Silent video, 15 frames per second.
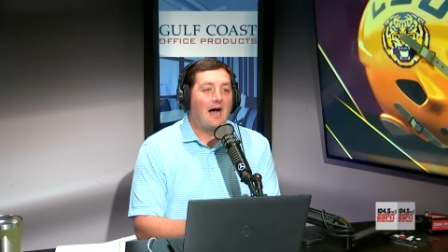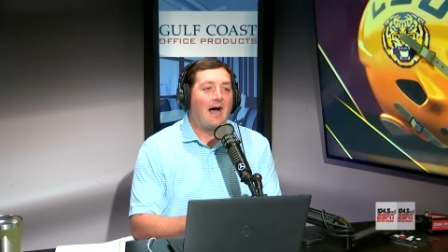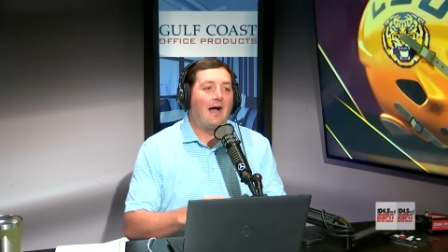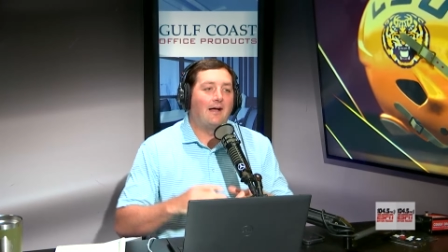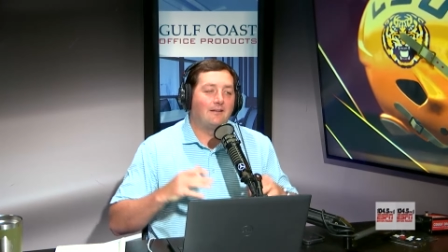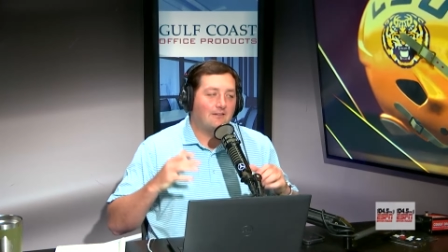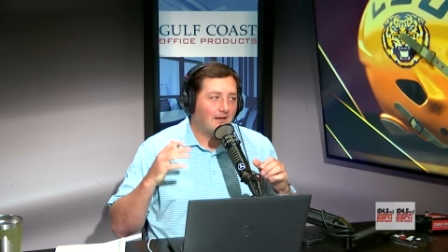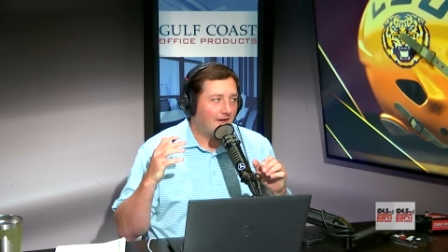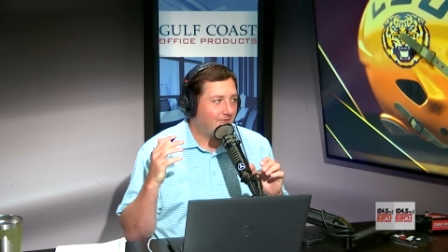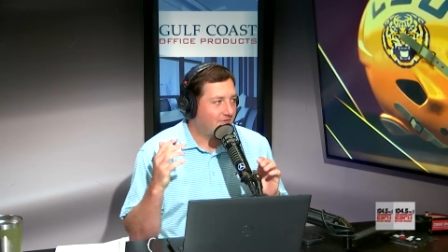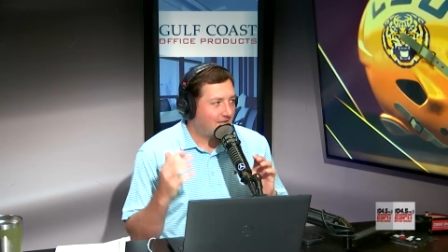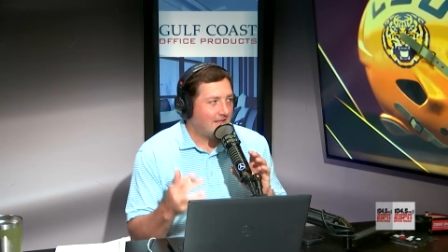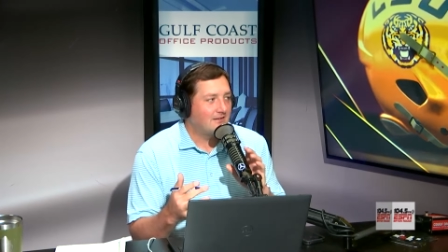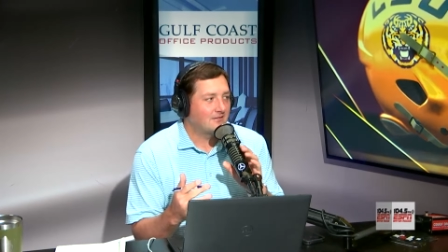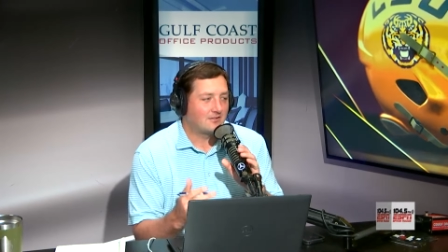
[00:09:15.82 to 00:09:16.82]
I've
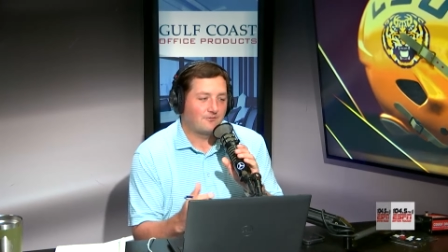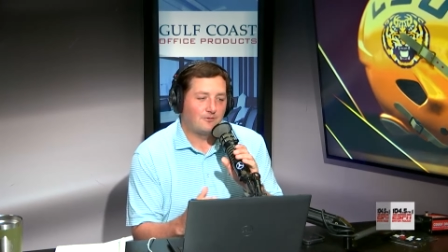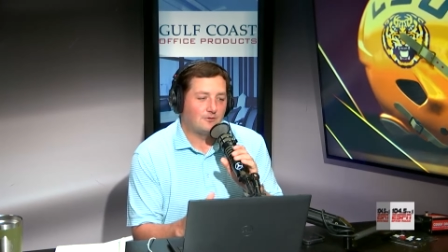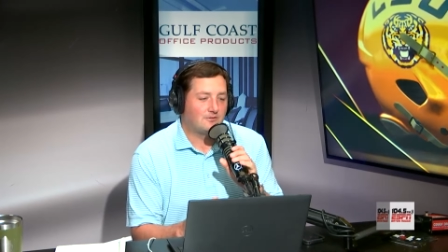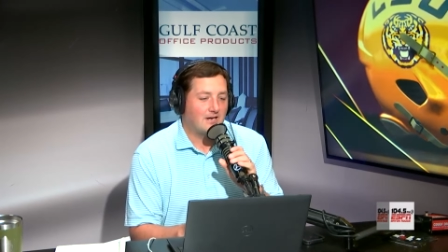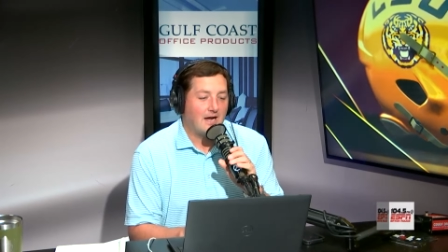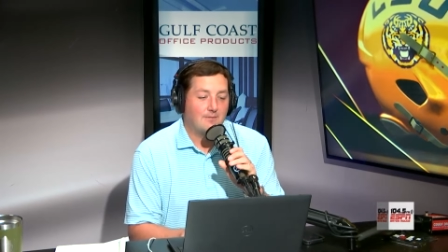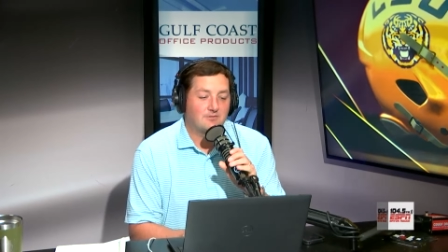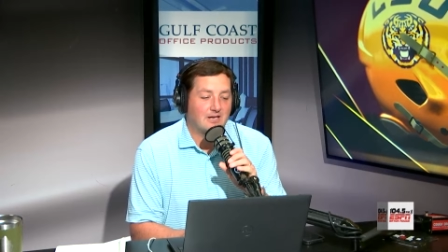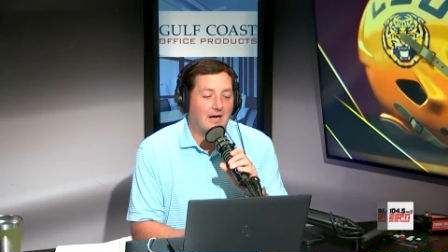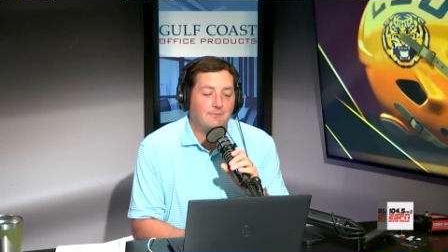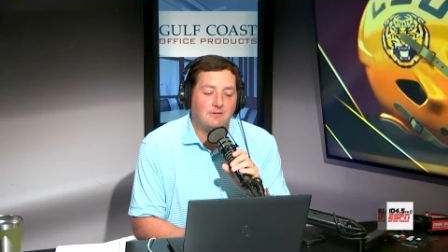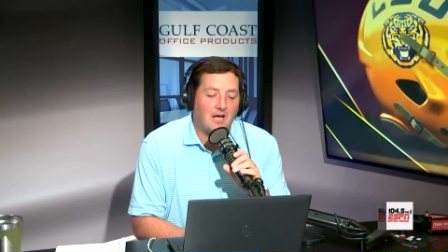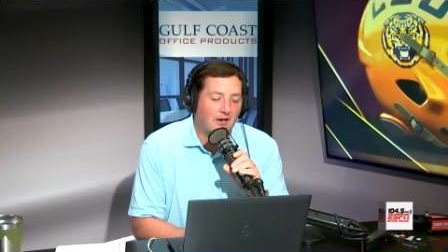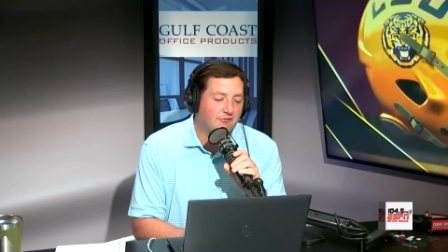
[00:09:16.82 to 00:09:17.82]
said this a few times.
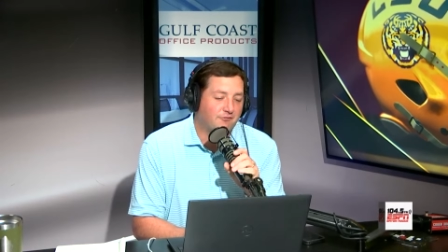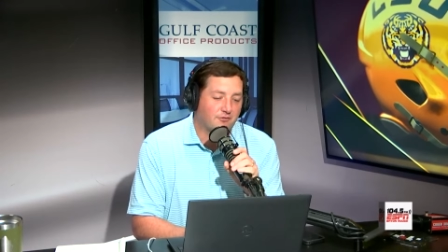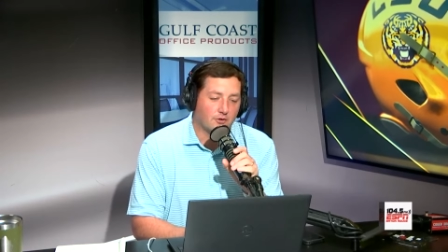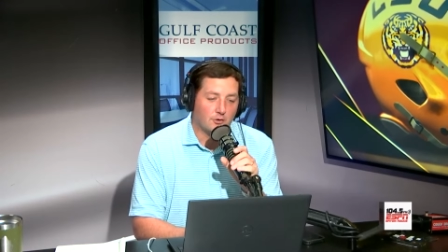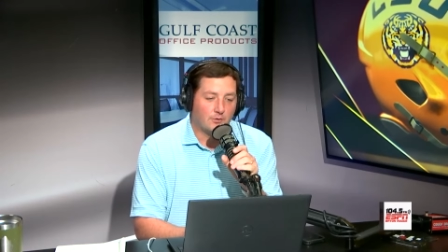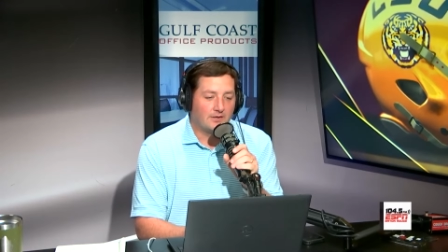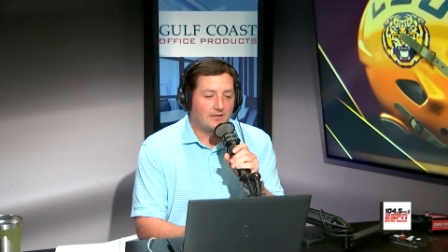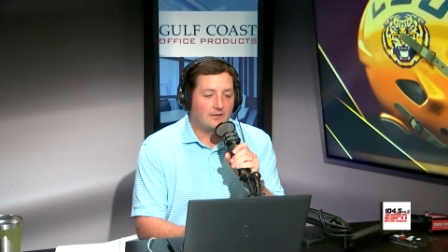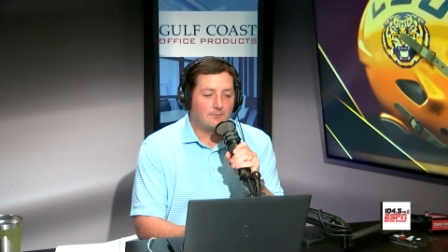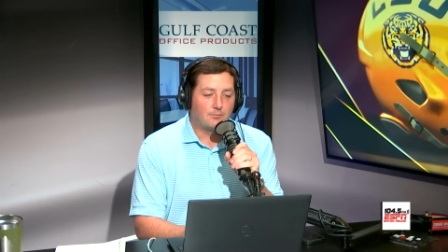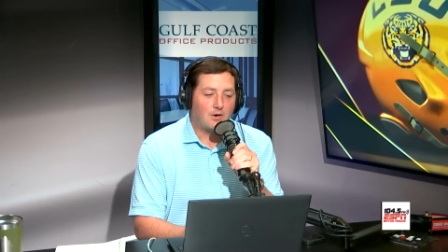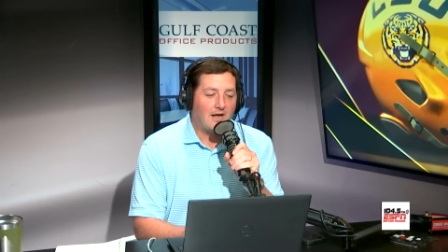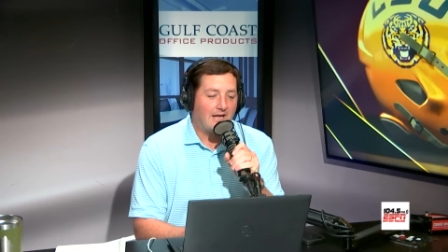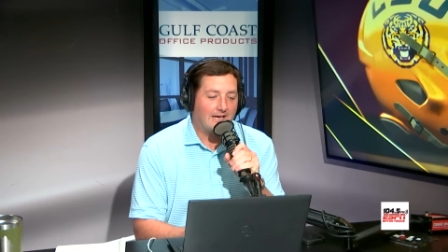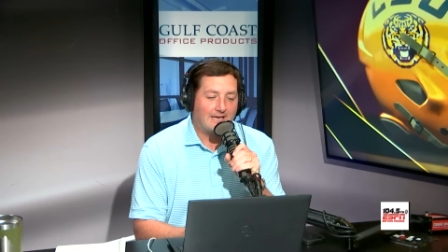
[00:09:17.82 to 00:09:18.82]
I'm not fluent in
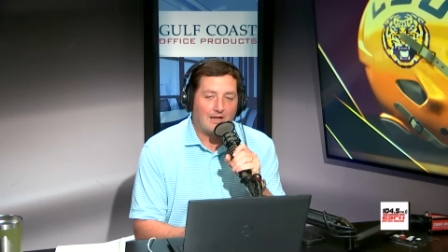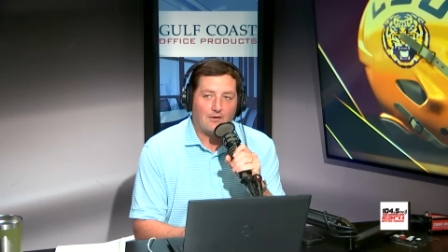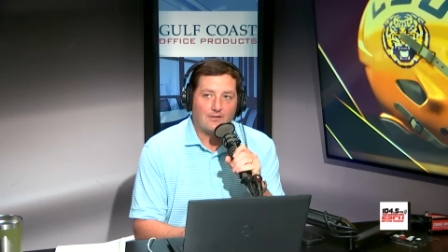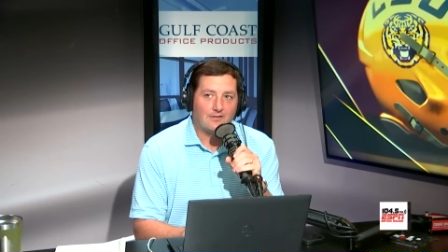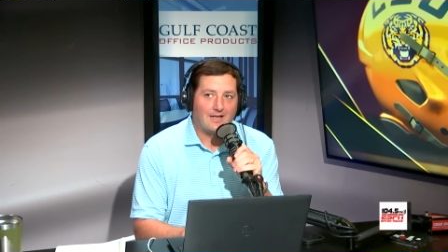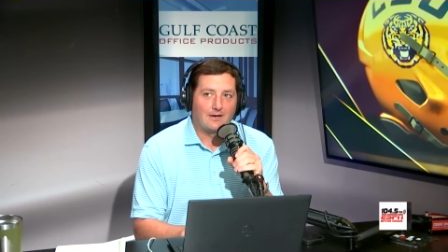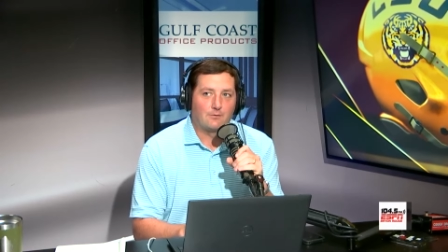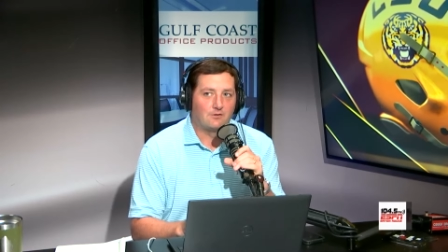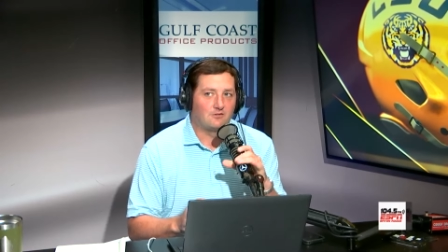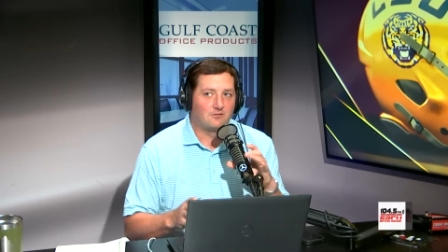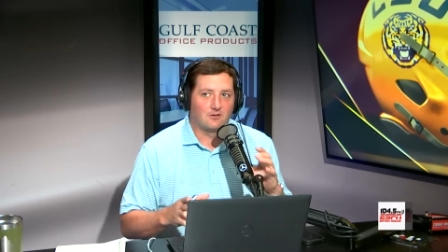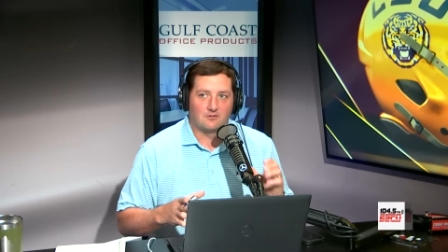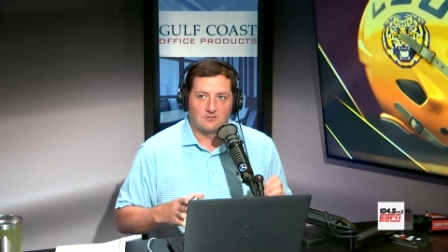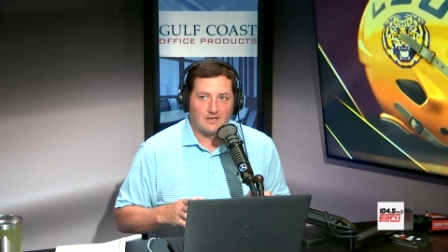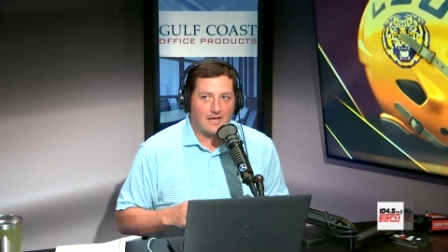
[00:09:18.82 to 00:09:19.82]
Brian Kelly language
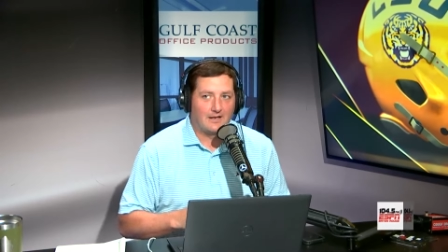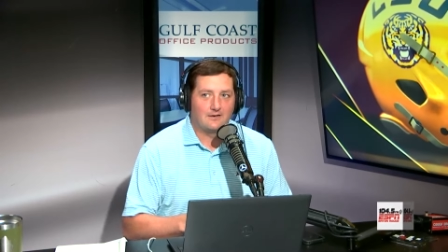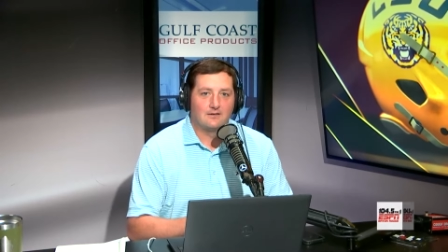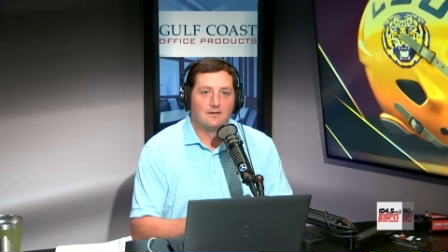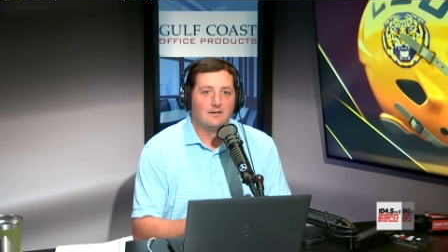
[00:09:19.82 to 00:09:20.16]
just yet.